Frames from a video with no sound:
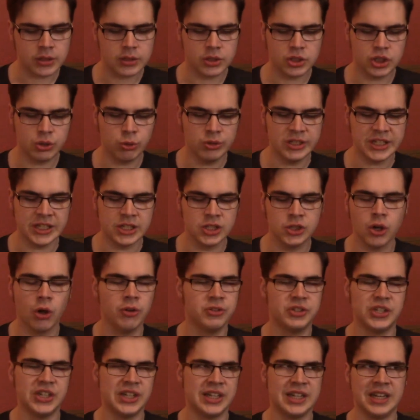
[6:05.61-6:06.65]
she was
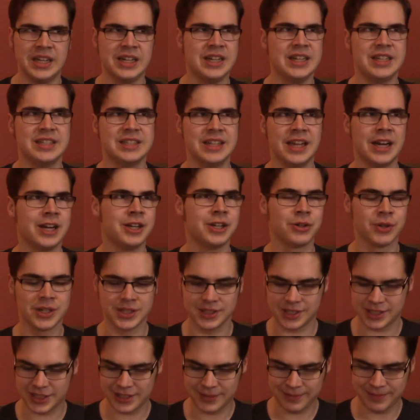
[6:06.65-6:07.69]
exulting in his
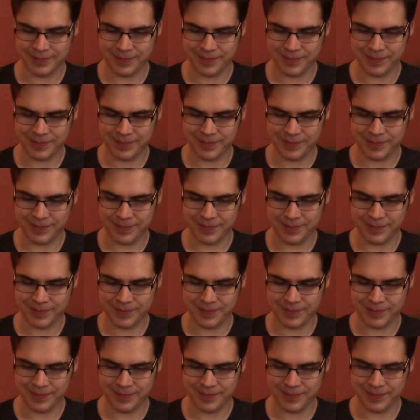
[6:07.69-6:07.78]
ignorance.